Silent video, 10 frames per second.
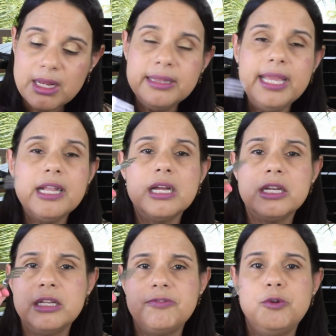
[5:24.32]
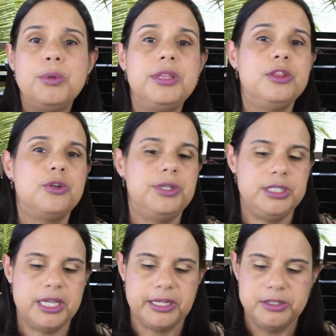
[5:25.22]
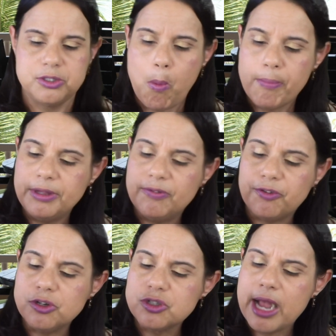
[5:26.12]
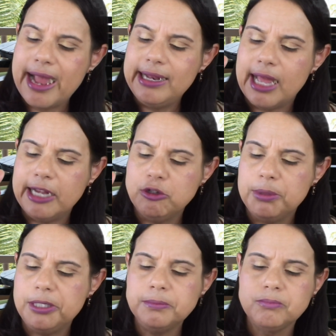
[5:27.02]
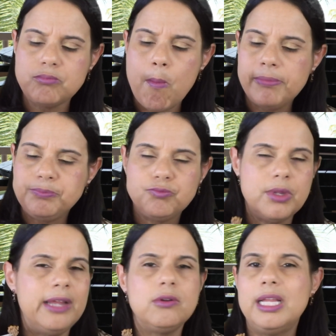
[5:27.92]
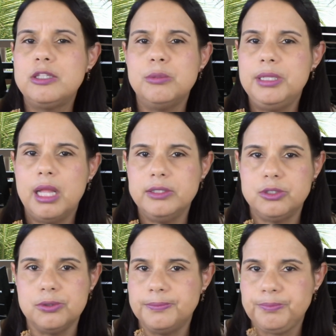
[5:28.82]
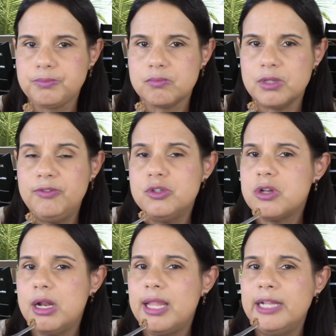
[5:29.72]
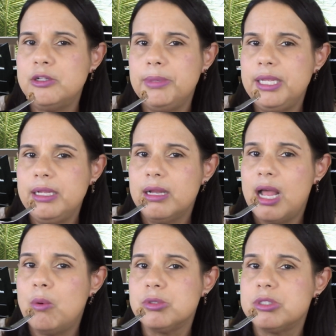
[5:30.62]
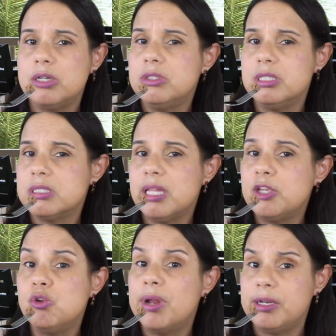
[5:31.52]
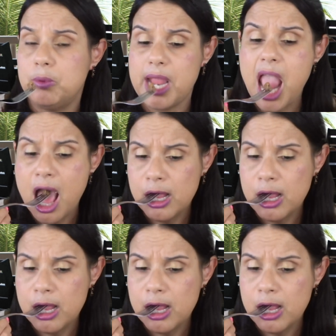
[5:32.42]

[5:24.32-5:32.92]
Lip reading: They got on that phone within 30 seconds. The first guy lied to me. I don't like to be lied to. If you start lying to me, I will start to dislike you right away.